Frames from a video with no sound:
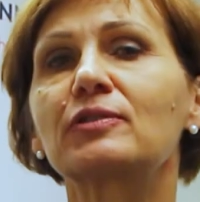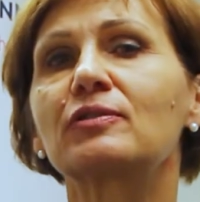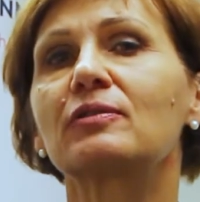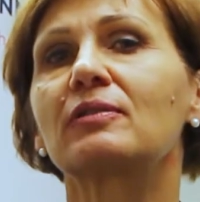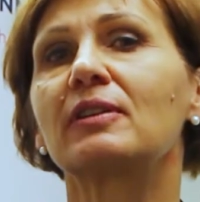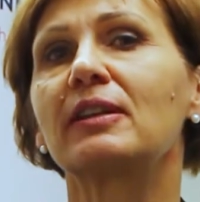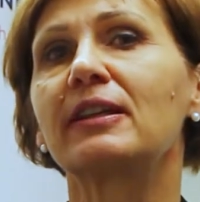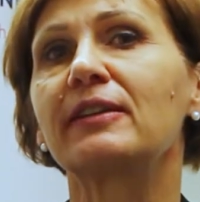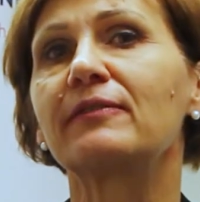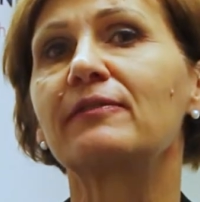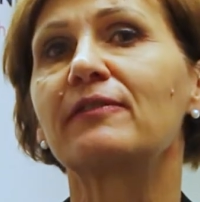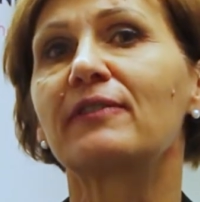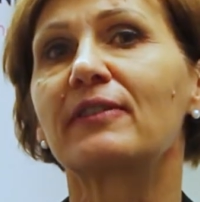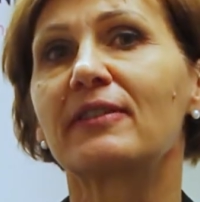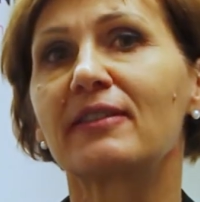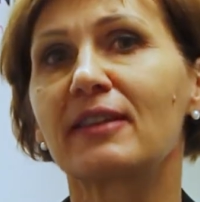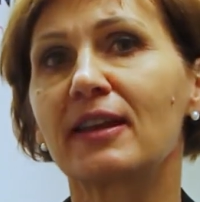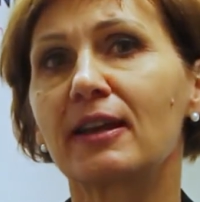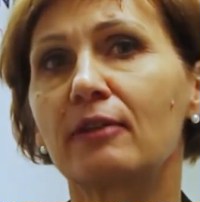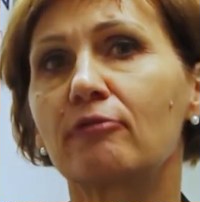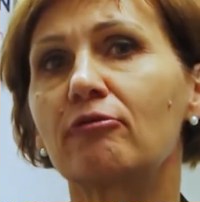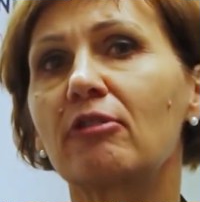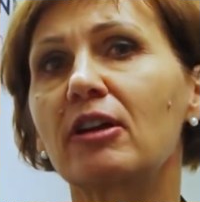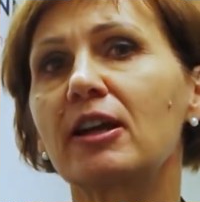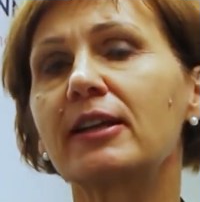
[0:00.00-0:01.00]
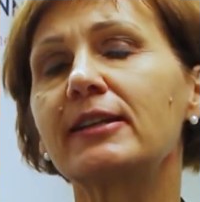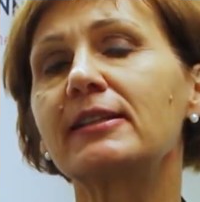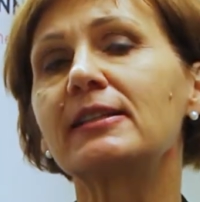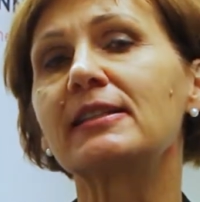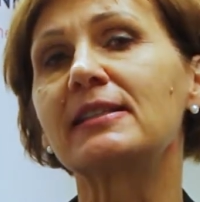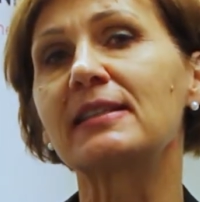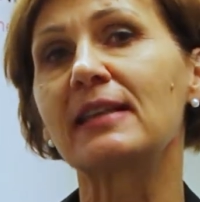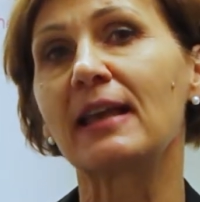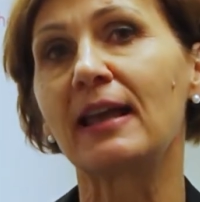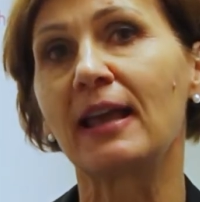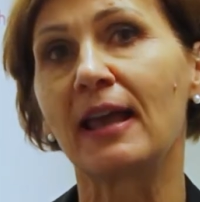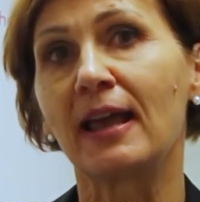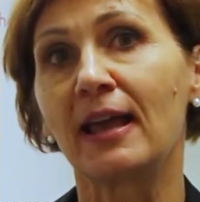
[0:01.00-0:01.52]
to live their
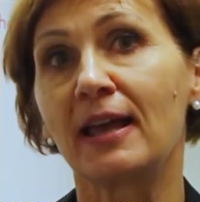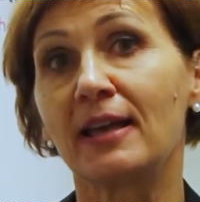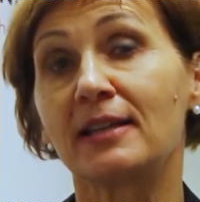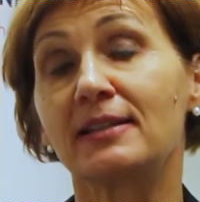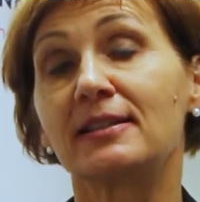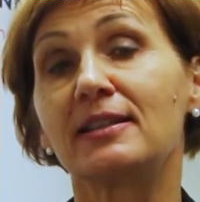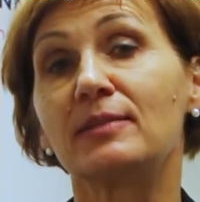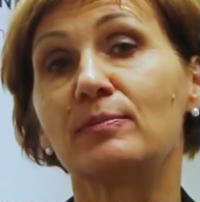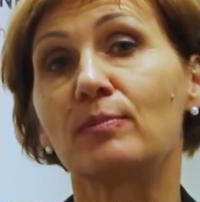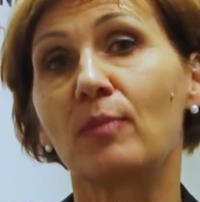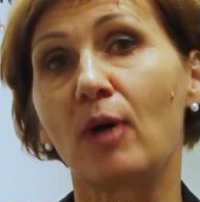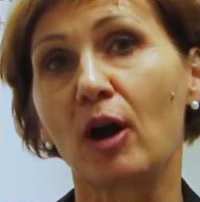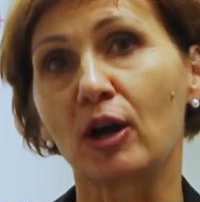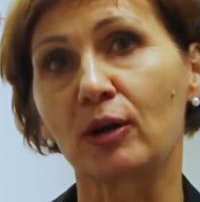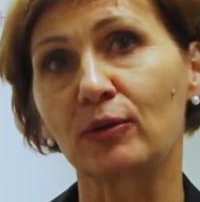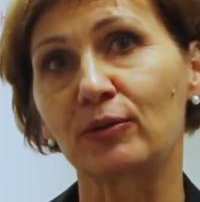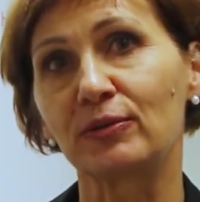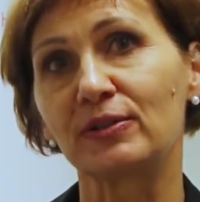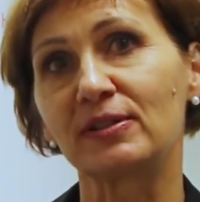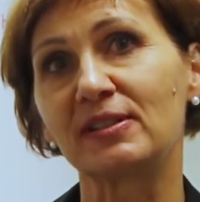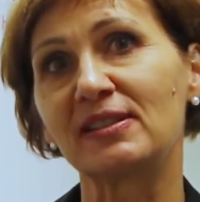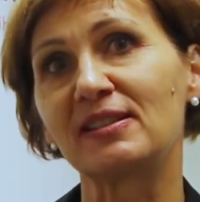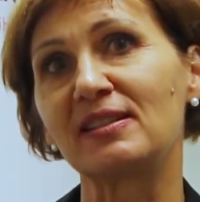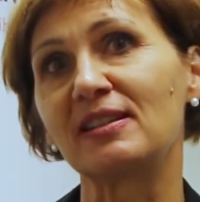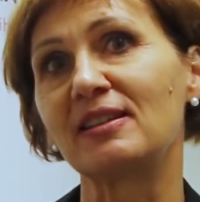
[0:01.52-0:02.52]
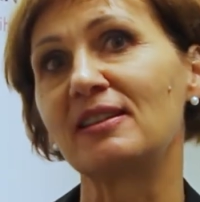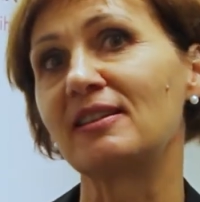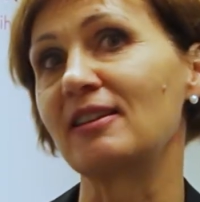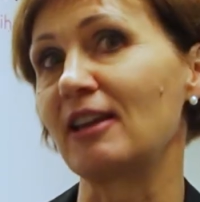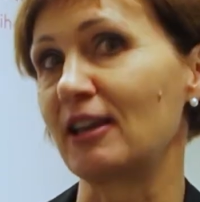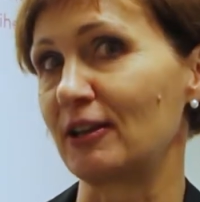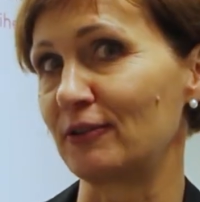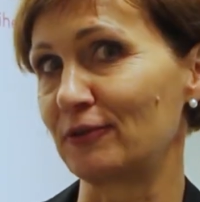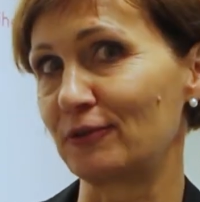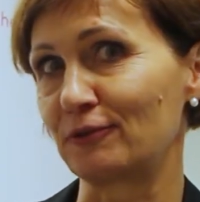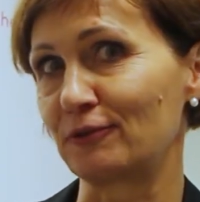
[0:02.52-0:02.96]
rights, democracy and